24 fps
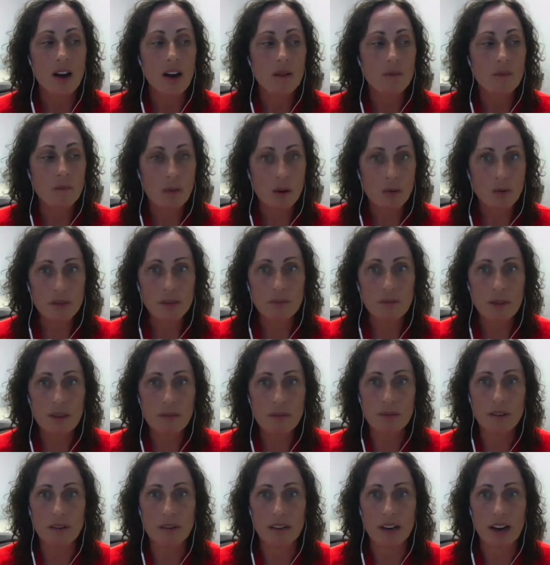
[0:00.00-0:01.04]
Most
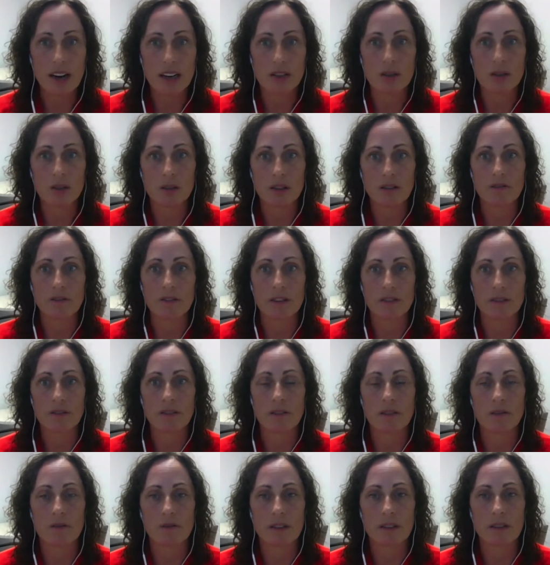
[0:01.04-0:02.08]
people are actually
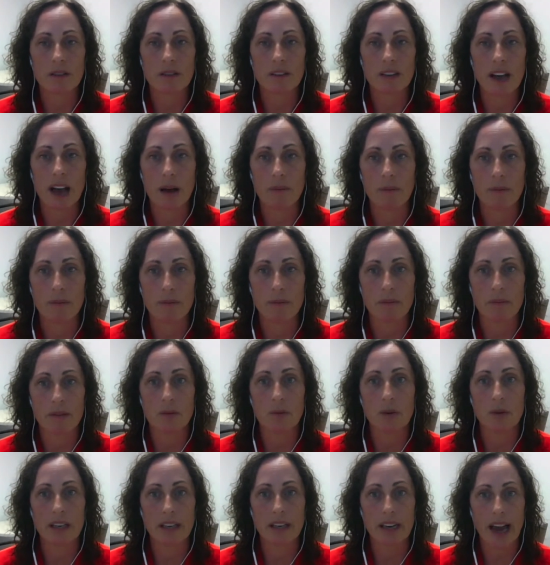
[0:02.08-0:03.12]
fearful of what's going to happen
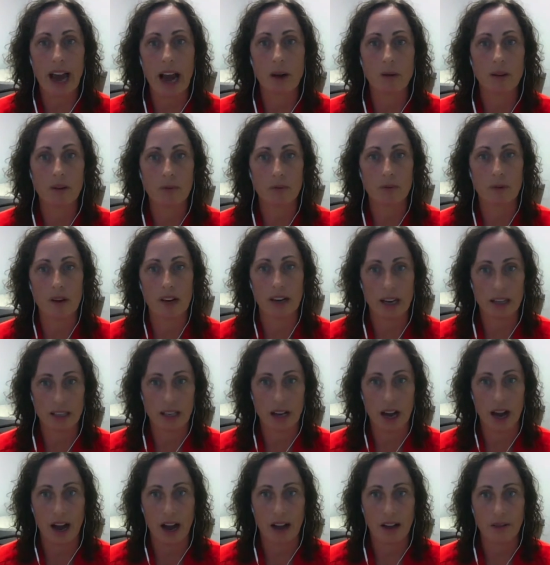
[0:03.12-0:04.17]
between now and when I
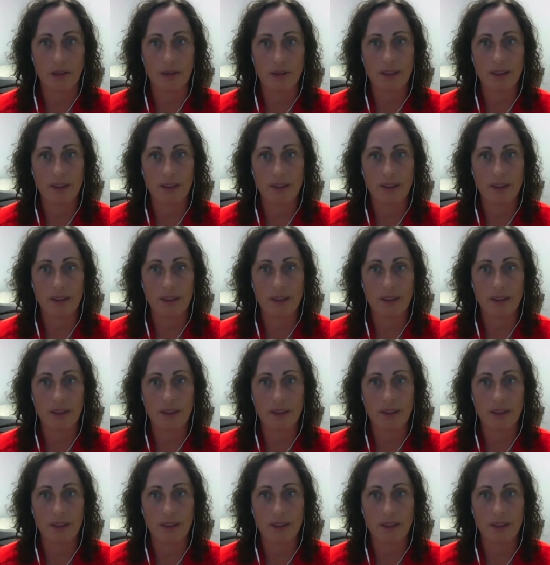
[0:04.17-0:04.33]
die.